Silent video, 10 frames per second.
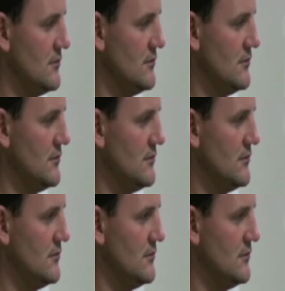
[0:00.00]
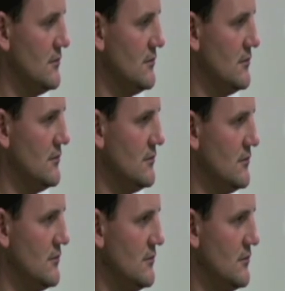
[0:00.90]

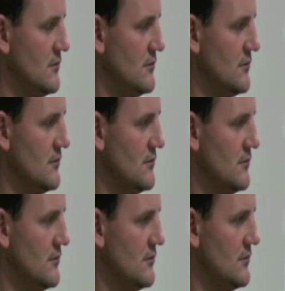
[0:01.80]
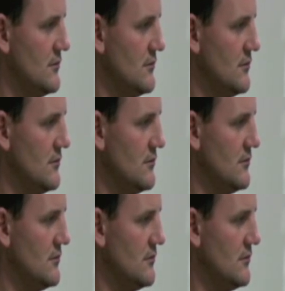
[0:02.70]

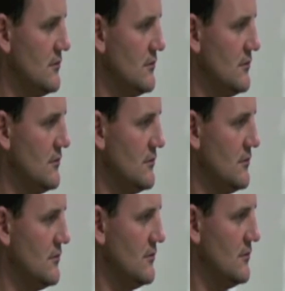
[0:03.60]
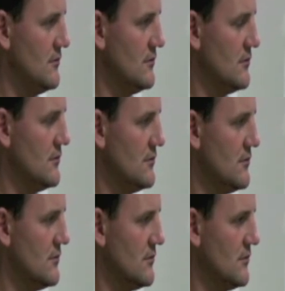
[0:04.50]

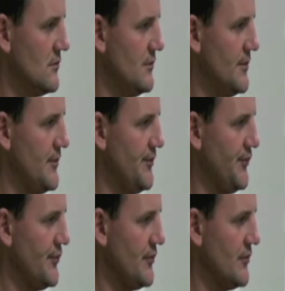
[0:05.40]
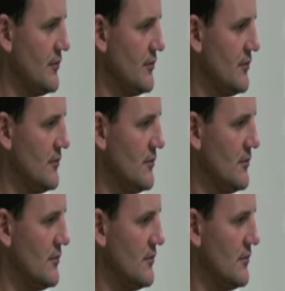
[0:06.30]

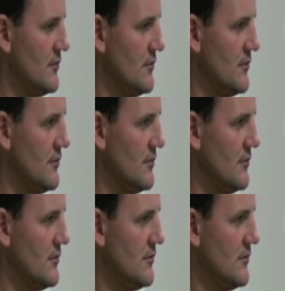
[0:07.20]
No words are spoken by the person on screen.